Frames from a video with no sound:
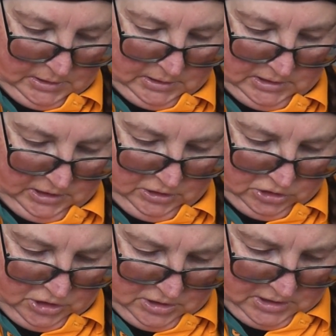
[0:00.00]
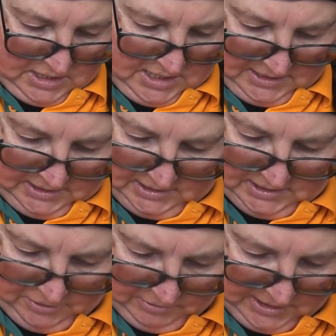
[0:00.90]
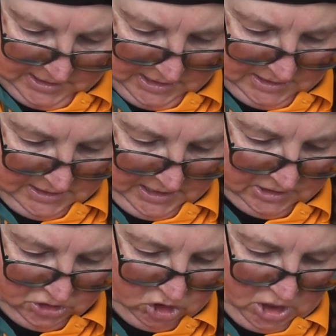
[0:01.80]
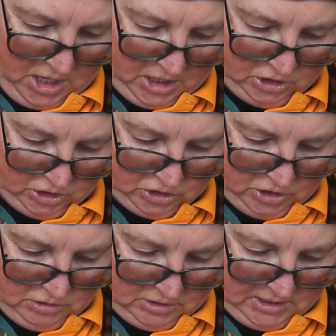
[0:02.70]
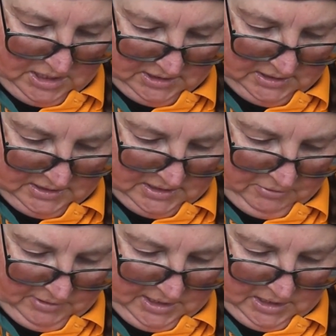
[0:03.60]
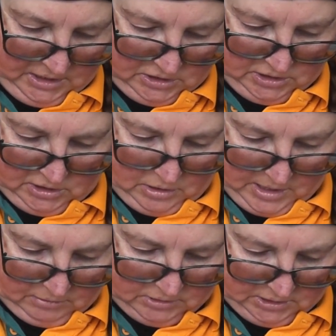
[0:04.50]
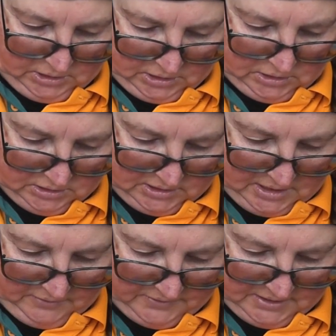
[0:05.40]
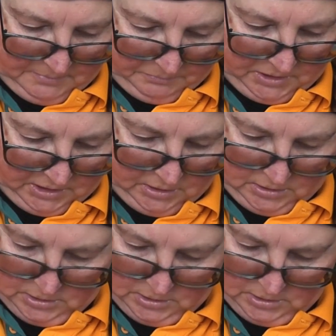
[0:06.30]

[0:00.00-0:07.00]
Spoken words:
So you don't necessarily need texture, and you don't necessarily need to go out and get yourself something